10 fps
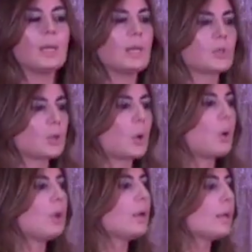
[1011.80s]

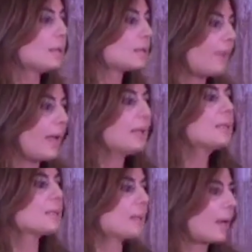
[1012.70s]
So it's
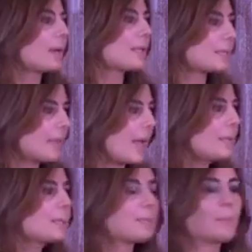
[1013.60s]
fine, Zara is
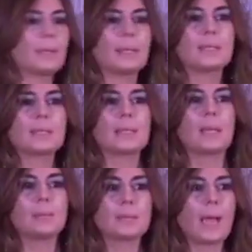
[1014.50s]
nice, but at the
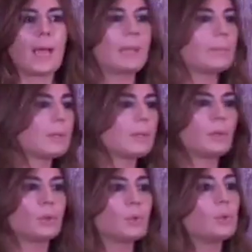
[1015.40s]
same time,
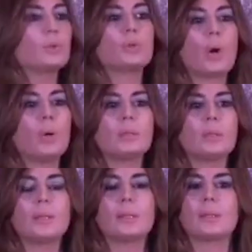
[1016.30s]
you don't
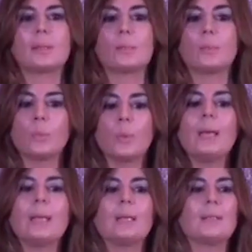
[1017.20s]

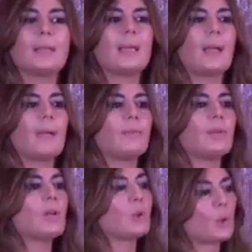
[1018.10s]
really, they have
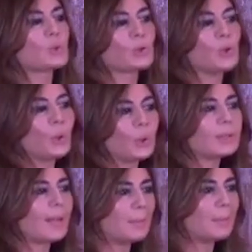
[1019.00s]
no soul.
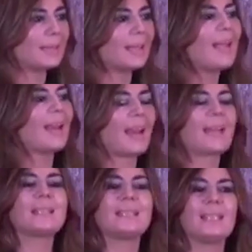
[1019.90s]
I mean,
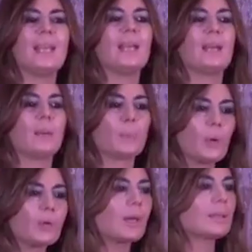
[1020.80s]
like the
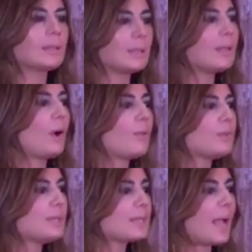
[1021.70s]
product of
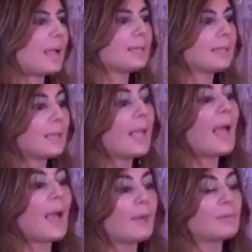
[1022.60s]
design that they
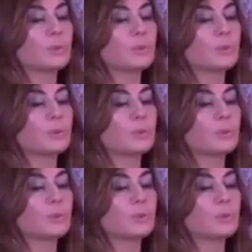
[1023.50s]
have to